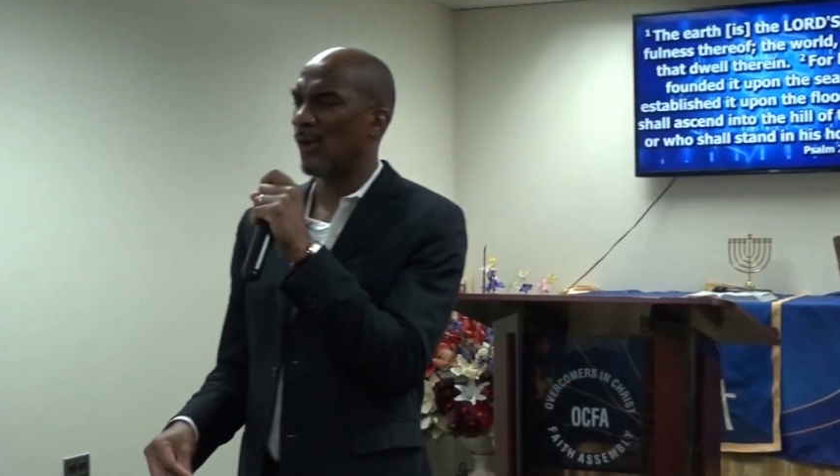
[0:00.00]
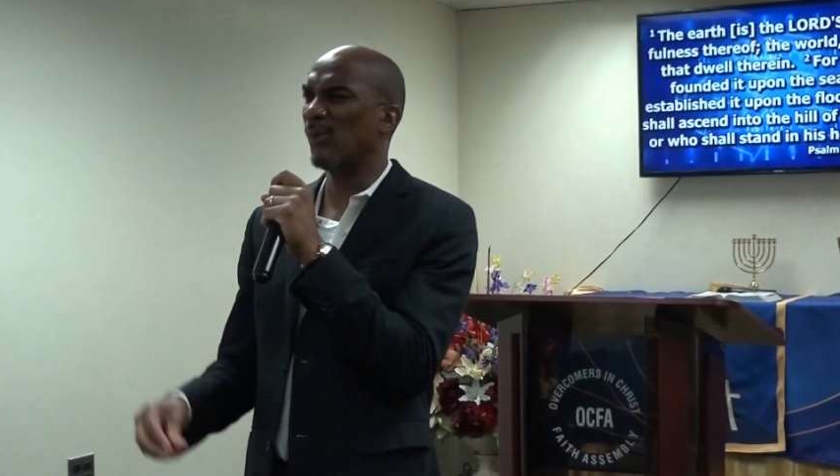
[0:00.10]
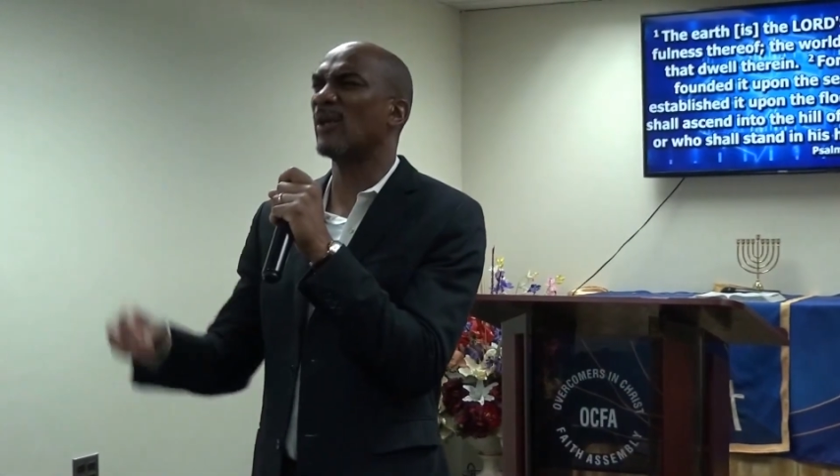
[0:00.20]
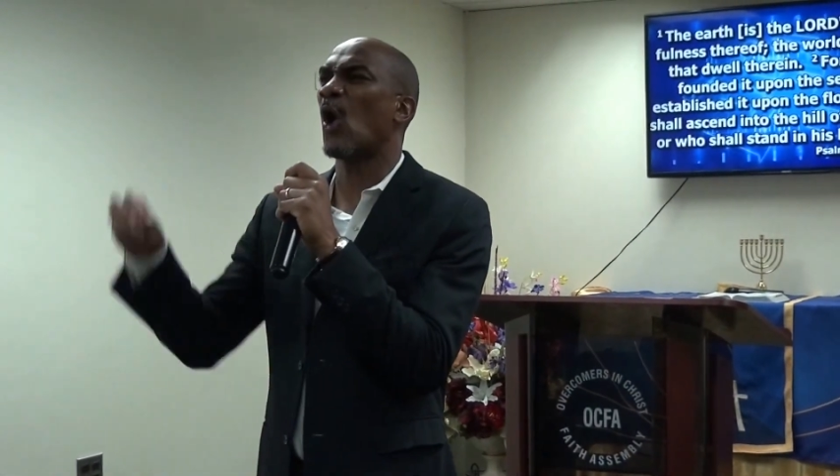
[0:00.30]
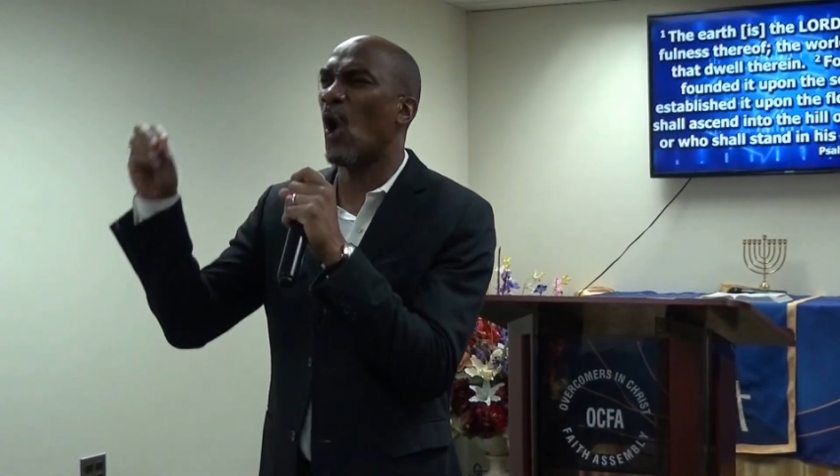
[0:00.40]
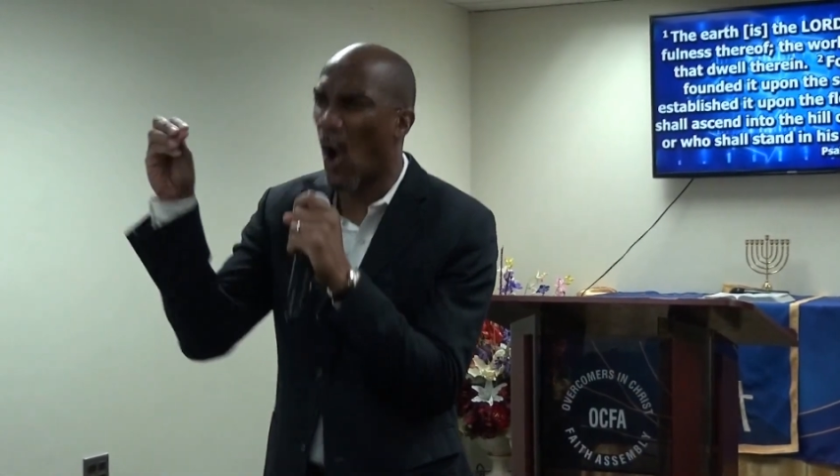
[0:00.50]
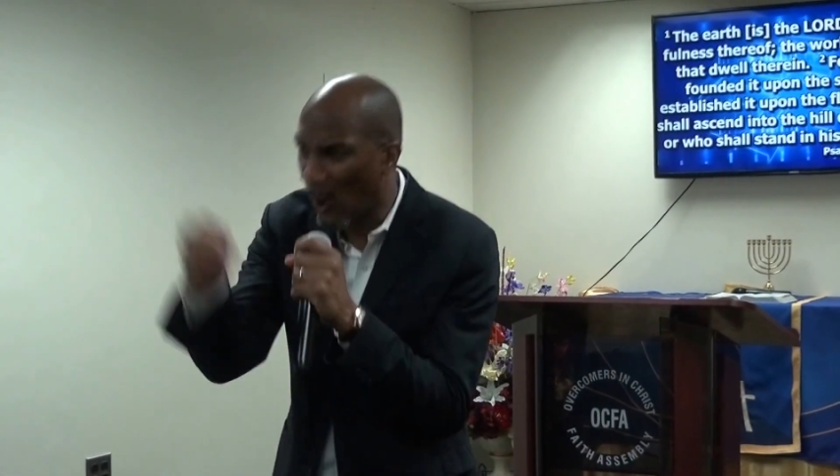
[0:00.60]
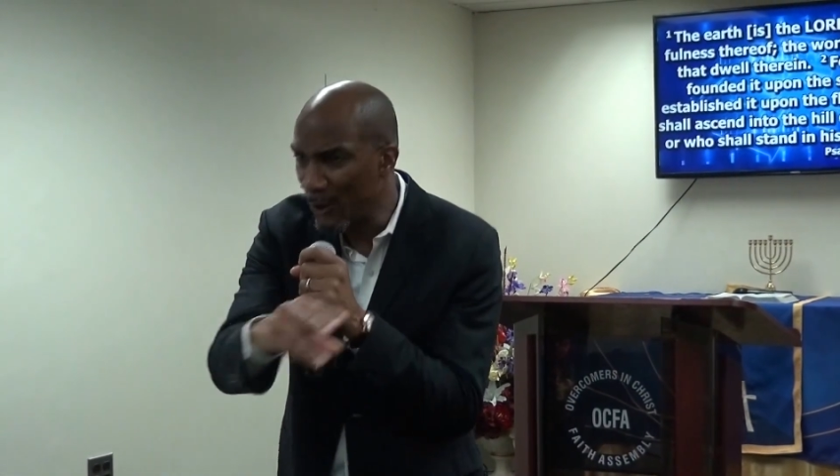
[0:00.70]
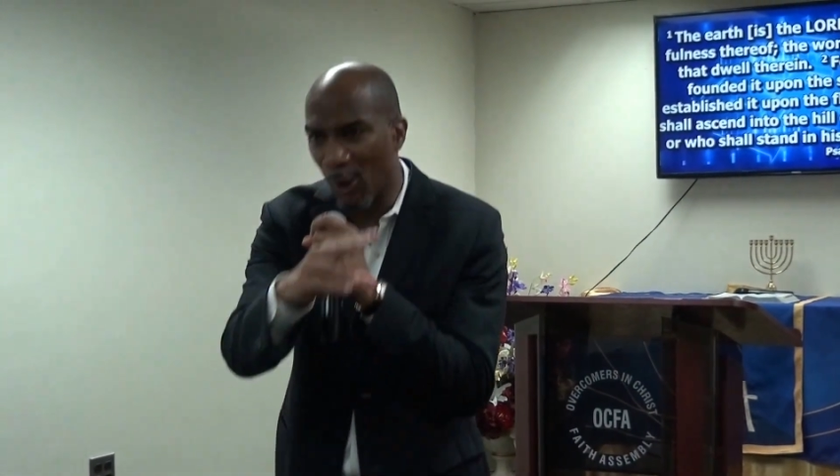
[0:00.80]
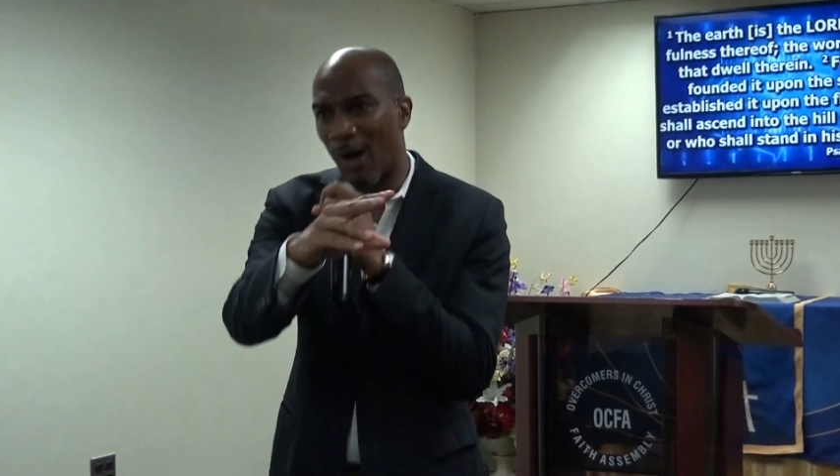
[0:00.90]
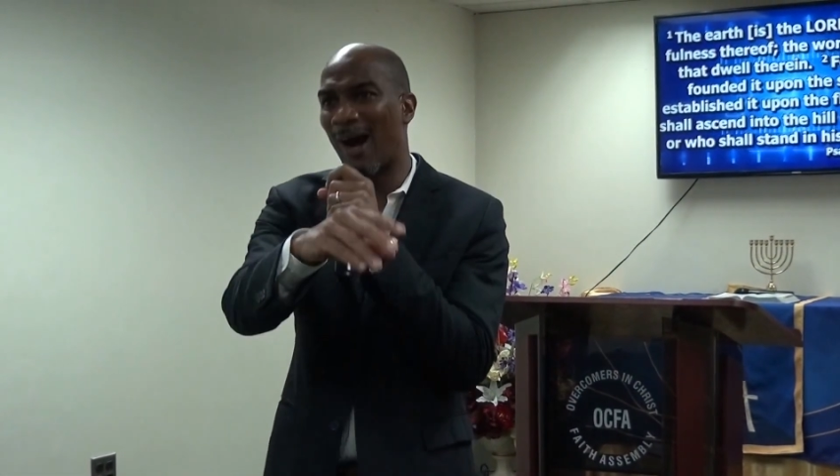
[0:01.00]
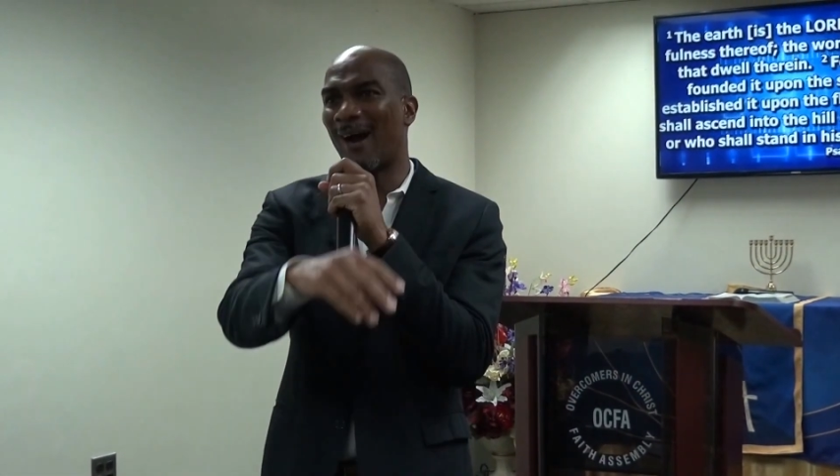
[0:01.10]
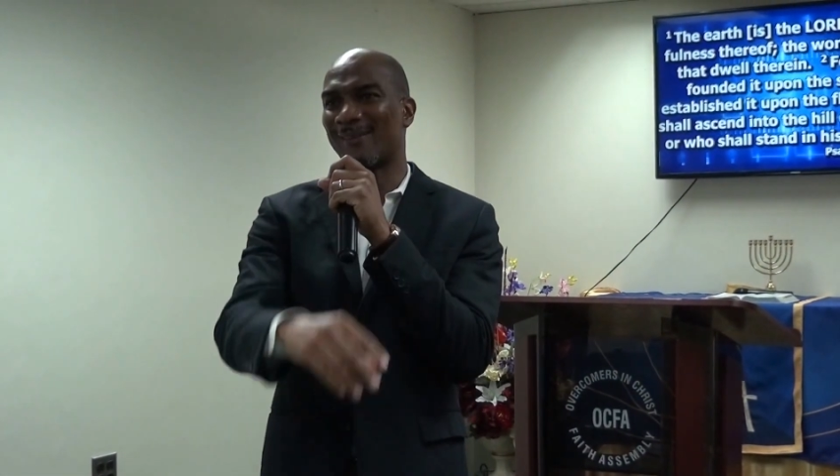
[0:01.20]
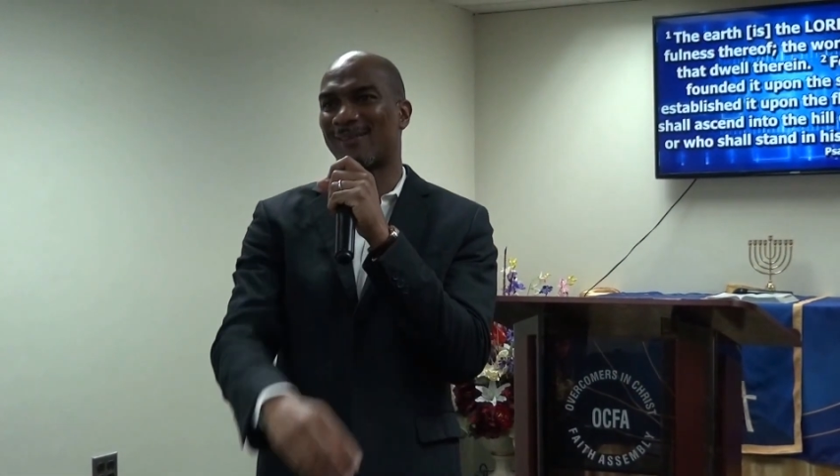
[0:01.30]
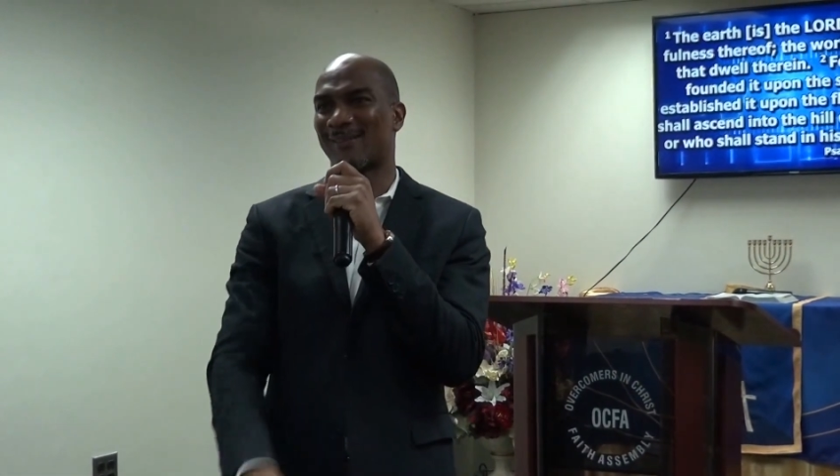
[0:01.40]
with all your
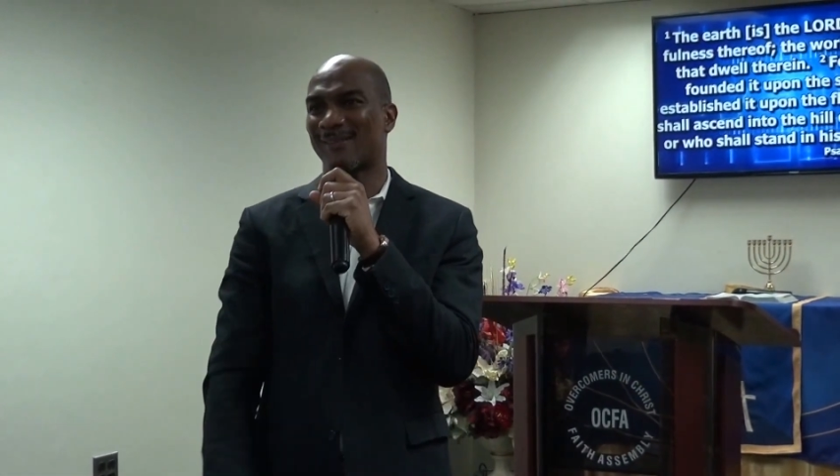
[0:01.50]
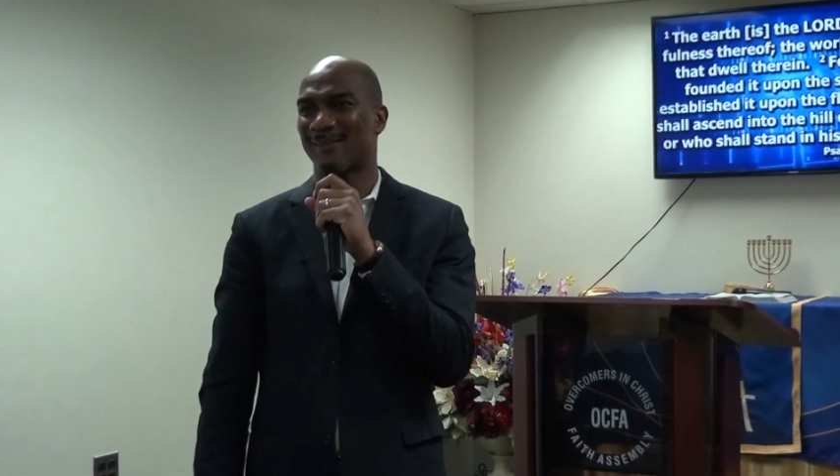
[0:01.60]
heart.